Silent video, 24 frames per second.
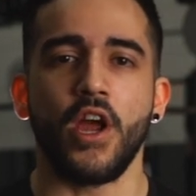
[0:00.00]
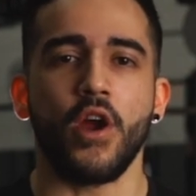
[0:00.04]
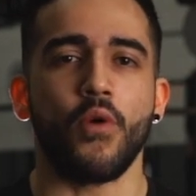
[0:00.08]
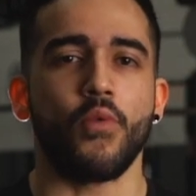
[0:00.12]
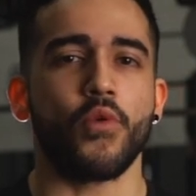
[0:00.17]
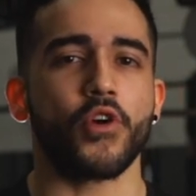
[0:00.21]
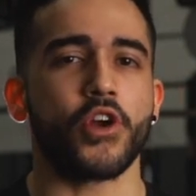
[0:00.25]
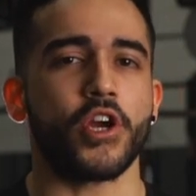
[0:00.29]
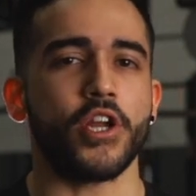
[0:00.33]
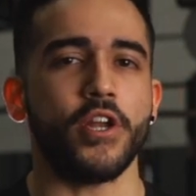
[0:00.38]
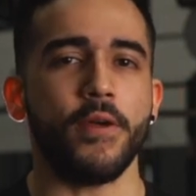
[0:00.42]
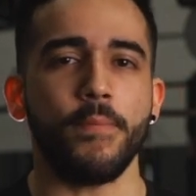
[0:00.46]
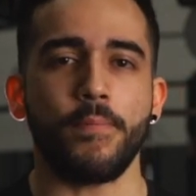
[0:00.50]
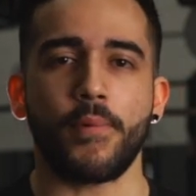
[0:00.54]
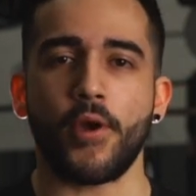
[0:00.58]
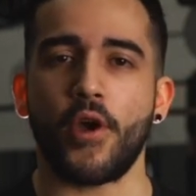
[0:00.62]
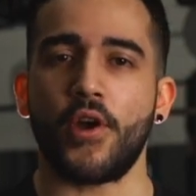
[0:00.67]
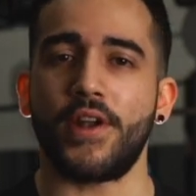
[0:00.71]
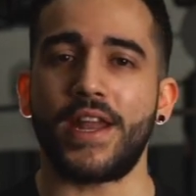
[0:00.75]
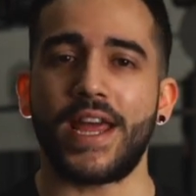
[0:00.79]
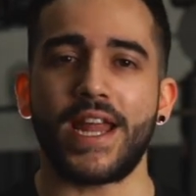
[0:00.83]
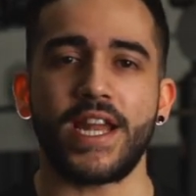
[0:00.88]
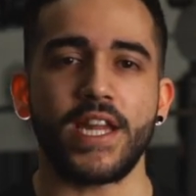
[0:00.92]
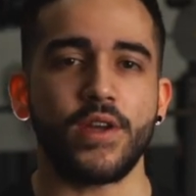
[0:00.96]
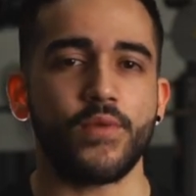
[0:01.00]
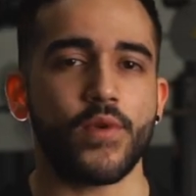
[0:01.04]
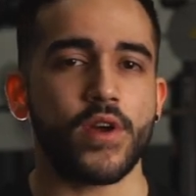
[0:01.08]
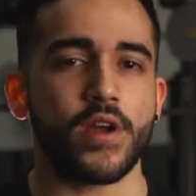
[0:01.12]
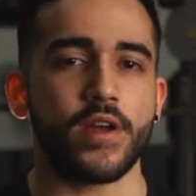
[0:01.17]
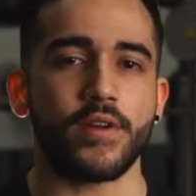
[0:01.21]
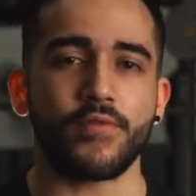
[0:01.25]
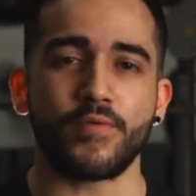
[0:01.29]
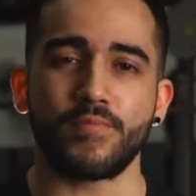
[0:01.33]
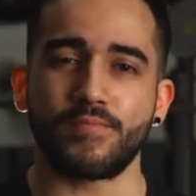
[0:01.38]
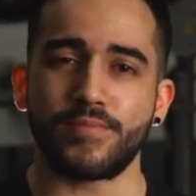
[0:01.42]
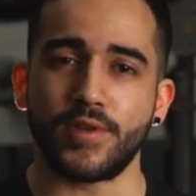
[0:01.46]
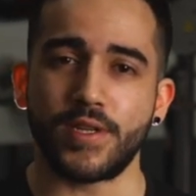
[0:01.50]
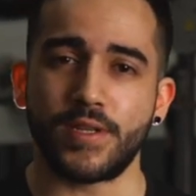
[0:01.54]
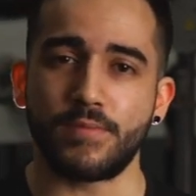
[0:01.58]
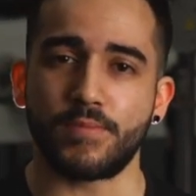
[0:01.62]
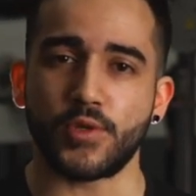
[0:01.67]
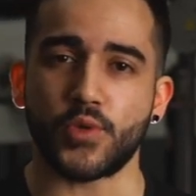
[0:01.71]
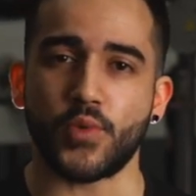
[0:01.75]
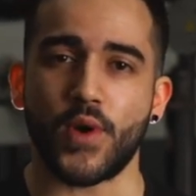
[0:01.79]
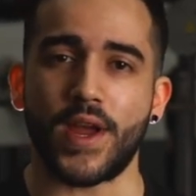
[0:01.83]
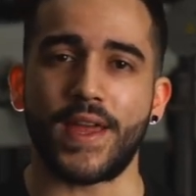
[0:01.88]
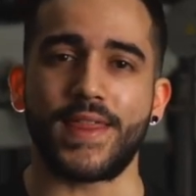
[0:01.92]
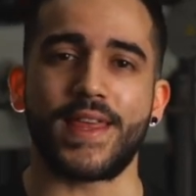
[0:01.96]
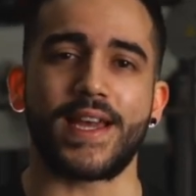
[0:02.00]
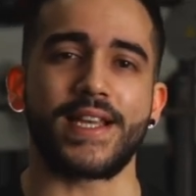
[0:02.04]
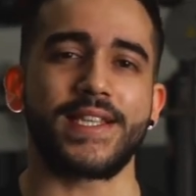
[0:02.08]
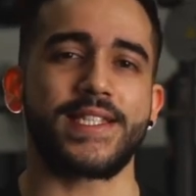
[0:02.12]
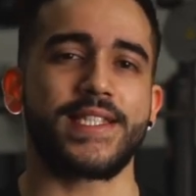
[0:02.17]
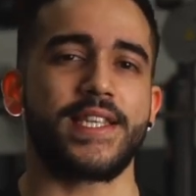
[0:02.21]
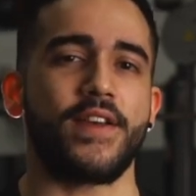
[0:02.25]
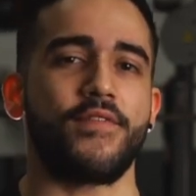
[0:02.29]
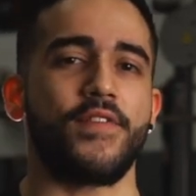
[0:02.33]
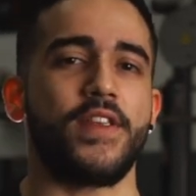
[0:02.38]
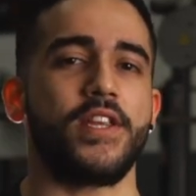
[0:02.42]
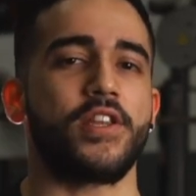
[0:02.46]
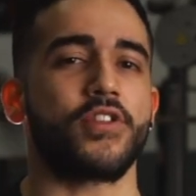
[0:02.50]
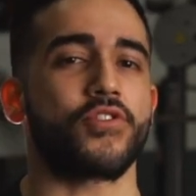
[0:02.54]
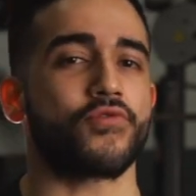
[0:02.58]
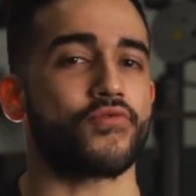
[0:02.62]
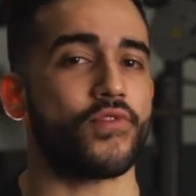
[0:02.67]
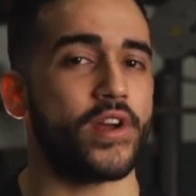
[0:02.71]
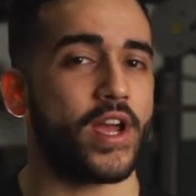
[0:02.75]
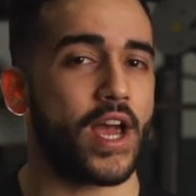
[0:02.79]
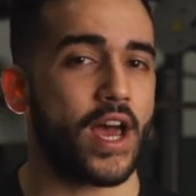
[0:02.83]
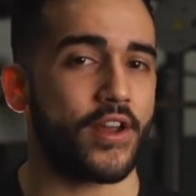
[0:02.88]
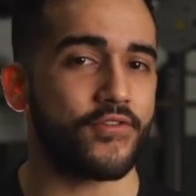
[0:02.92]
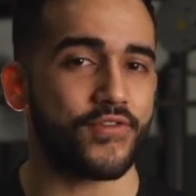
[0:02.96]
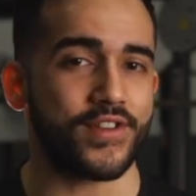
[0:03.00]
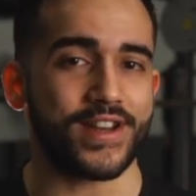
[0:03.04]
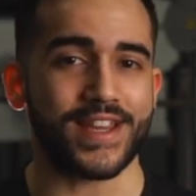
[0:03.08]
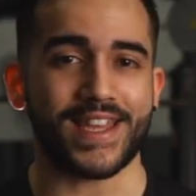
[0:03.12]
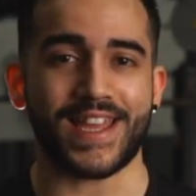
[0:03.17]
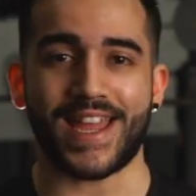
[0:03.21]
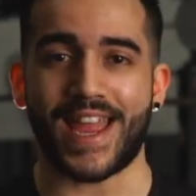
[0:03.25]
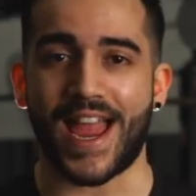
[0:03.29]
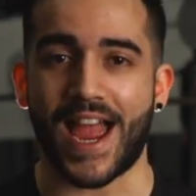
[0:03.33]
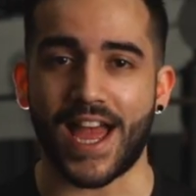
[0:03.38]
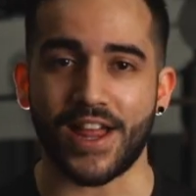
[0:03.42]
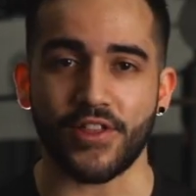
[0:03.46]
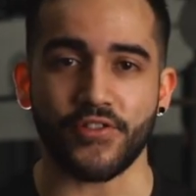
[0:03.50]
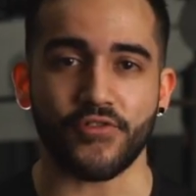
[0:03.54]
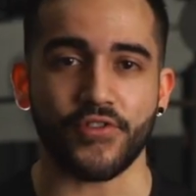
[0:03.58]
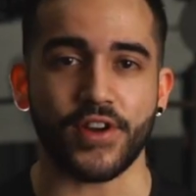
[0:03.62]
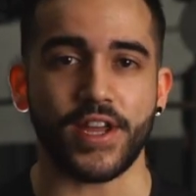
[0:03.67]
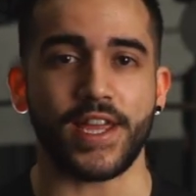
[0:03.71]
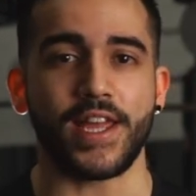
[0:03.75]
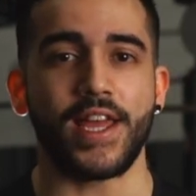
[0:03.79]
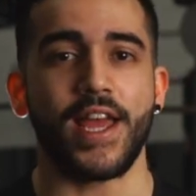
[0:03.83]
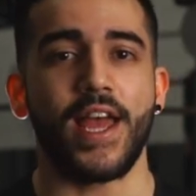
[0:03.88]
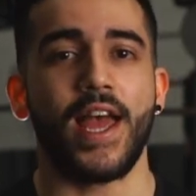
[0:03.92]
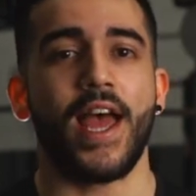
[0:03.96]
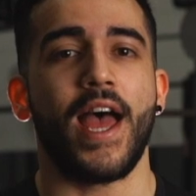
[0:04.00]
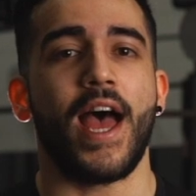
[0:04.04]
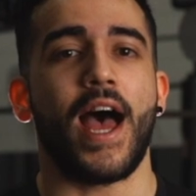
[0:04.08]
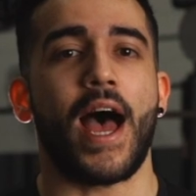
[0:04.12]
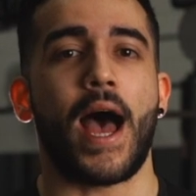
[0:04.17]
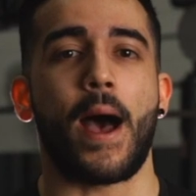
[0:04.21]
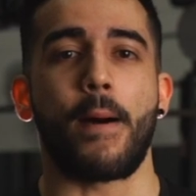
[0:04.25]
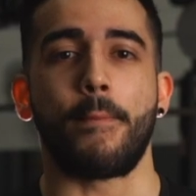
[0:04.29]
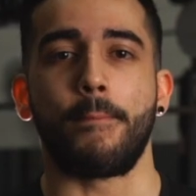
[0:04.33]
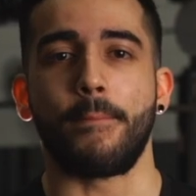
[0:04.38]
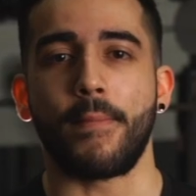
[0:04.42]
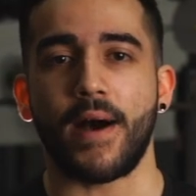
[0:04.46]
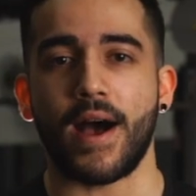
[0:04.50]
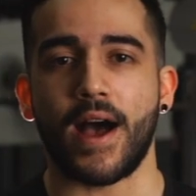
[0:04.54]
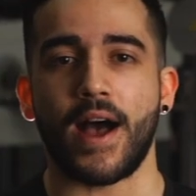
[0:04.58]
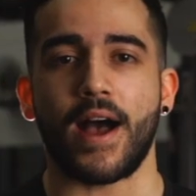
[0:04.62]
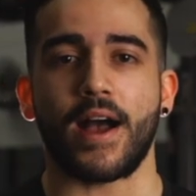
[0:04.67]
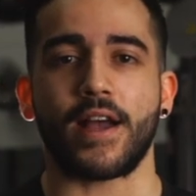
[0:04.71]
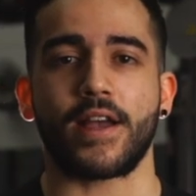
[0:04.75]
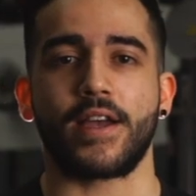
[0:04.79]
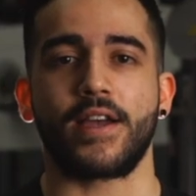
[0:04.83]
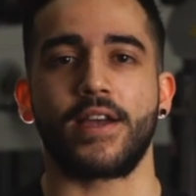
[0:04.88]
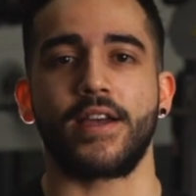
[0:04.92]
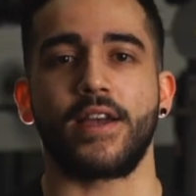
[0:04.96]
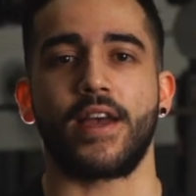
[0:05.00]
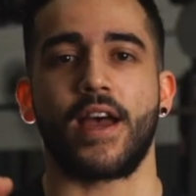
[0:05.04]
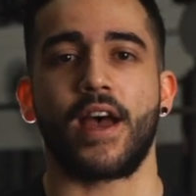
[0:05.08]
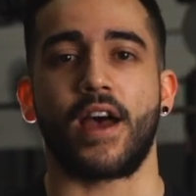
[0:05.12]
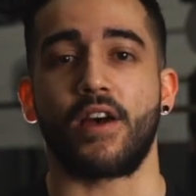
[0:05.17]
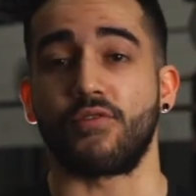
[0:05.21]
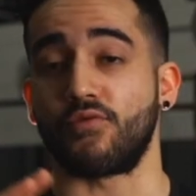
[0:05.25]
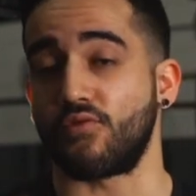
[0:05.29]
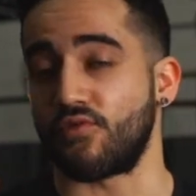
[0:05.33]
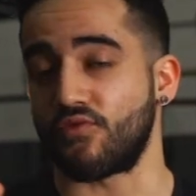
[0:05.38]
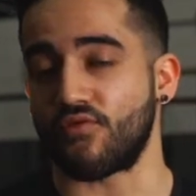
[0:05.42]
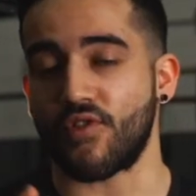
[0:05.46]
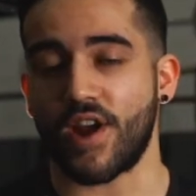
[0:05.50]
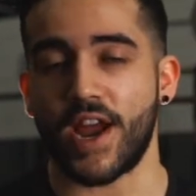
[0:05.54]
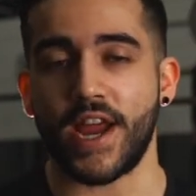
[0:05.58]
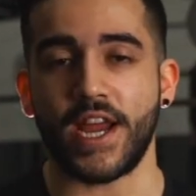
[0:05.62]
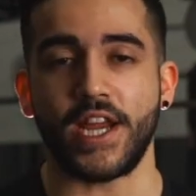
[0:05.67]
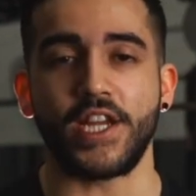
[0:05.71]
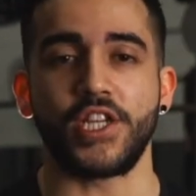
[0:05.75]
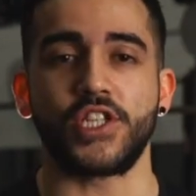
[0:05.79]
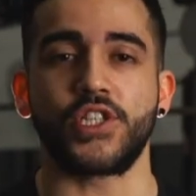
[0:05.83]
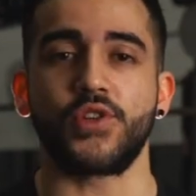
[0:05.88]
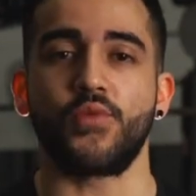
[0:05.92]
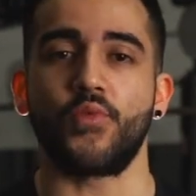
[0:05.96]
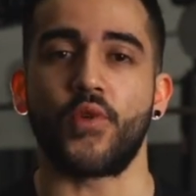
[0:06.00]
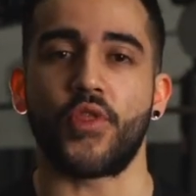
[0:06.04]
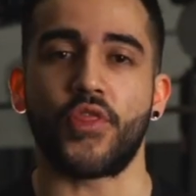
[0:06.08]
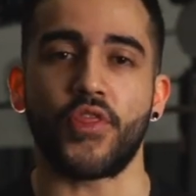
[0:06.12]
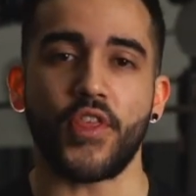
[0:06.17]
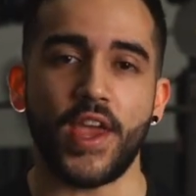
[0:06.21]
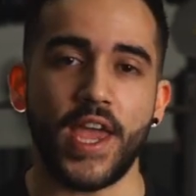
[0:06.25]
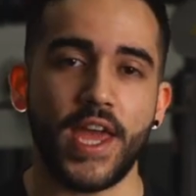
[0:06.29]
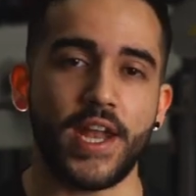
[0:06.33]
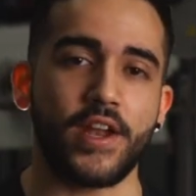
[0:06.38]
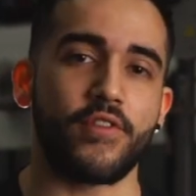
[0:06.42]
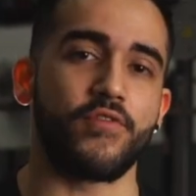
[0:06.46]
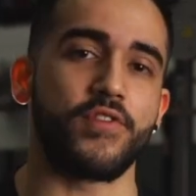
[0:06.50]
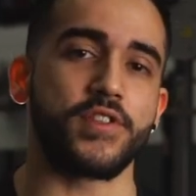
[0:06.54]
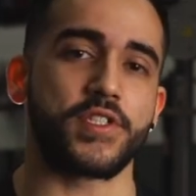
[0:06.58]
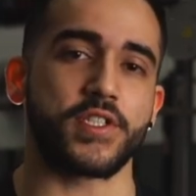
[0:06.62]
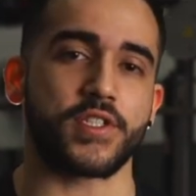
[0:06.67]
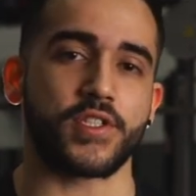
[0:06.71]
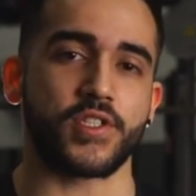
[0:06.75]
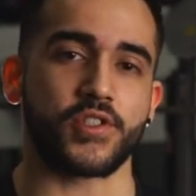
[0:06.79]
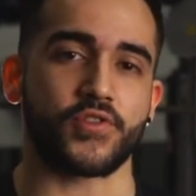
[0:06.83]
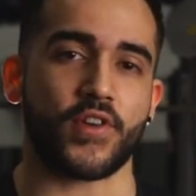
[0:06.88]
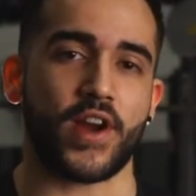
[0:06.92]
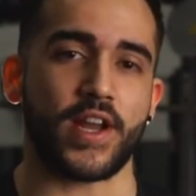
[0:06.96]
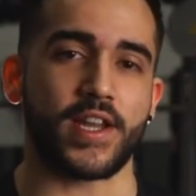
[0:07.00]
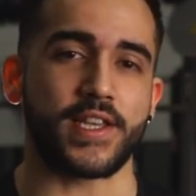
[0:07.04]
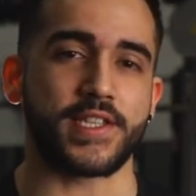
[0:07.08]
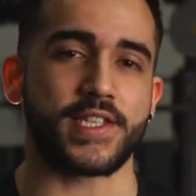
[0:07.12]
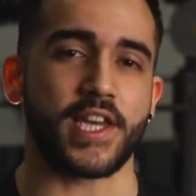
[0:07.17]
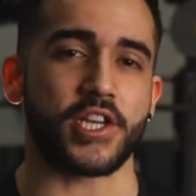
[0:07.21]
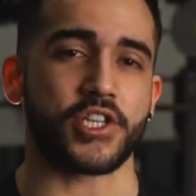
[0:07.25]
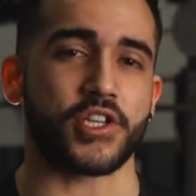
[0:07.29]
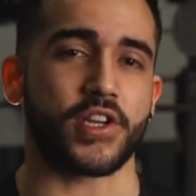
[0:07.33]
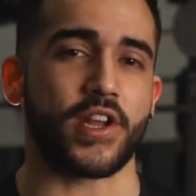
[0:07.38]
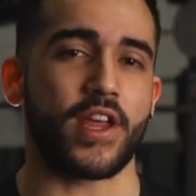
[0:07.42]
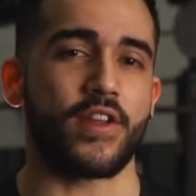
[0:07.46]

we're going to burn anywhere in, in, between that 70 to 300 calorie uh, mark uh, or range within a resistance training session.